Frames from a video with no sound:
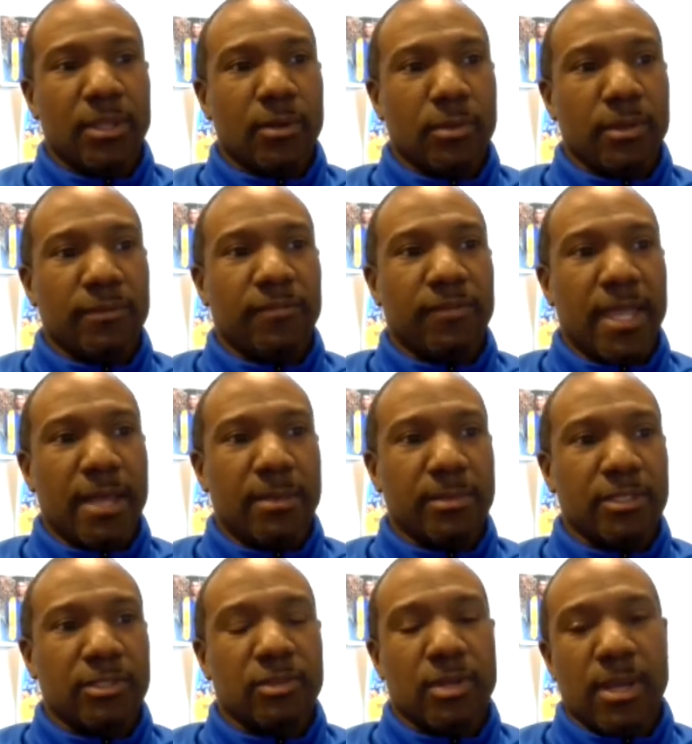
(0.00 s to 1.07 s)
with
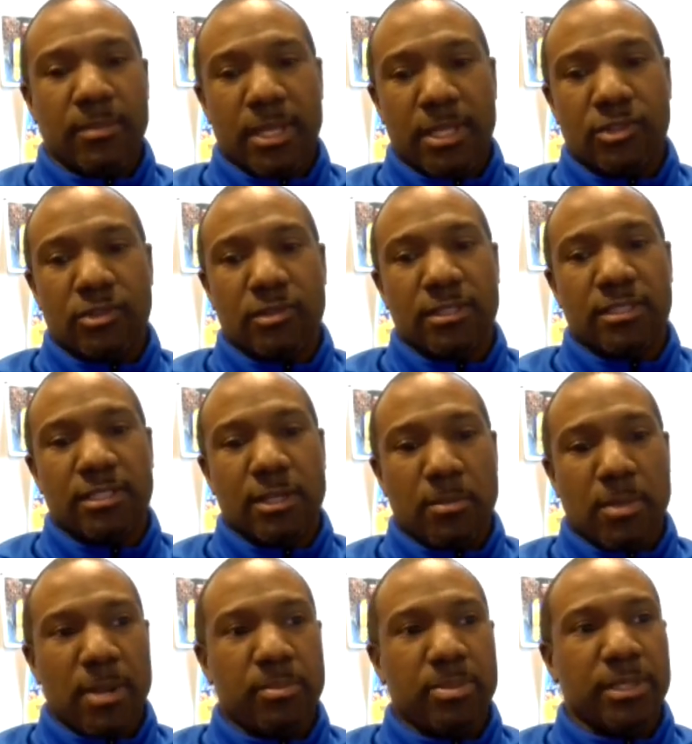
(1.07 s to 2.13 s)
family so i made sure to tell
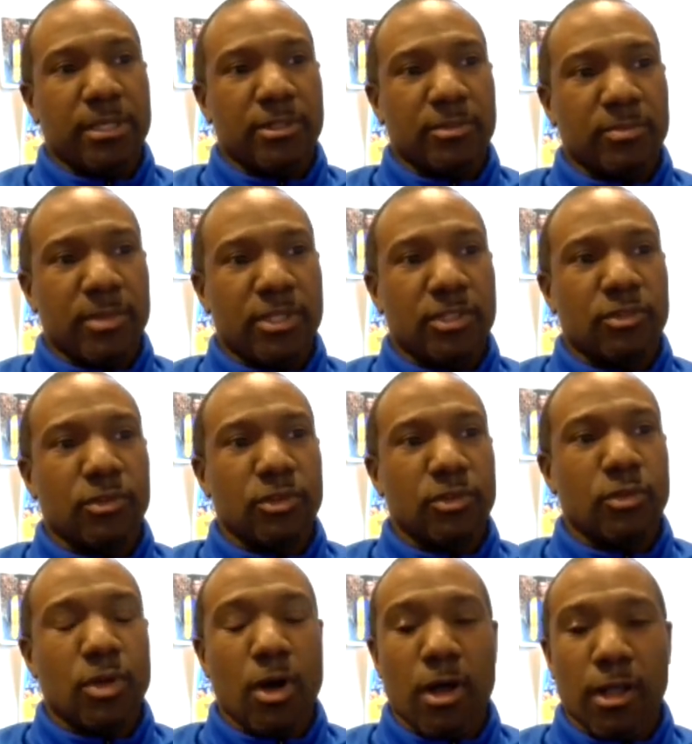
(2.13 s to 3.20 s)
my players make sure
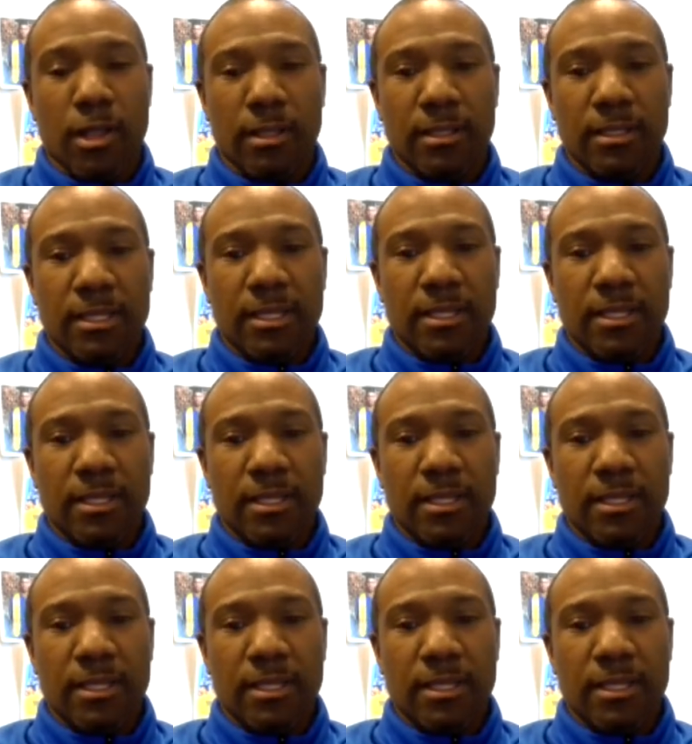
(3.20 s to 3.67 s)
you call